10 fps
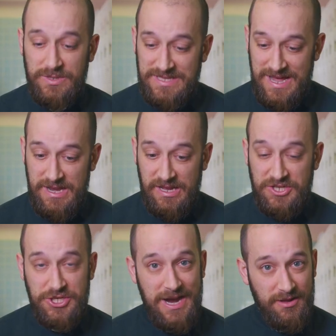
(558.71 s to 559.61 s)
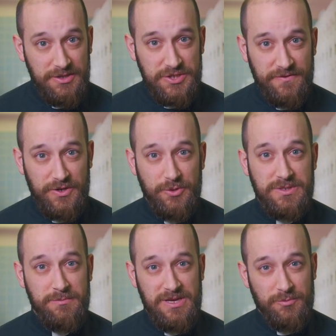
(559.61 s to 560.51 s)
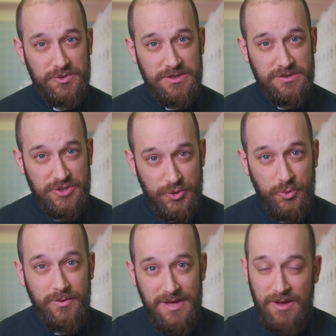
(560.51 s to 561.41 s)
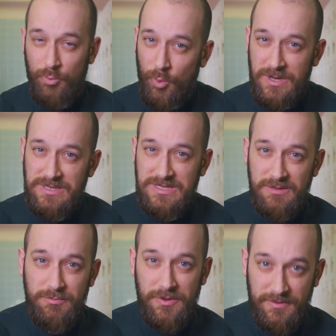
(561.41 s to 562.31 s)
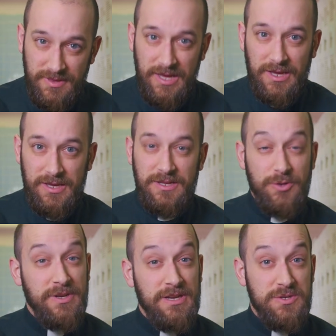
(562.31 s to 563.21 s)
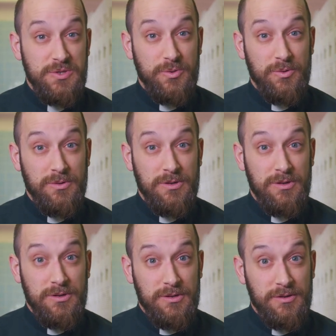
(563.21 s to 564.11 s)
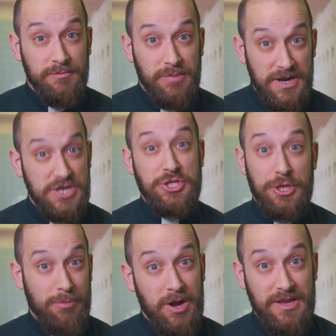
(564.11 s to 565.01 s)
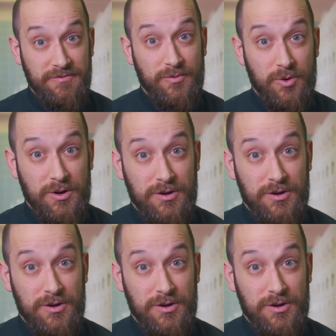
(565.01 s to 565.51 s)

Was that a challenge for you to be able to do that one simple thing that you needed to punish your body for?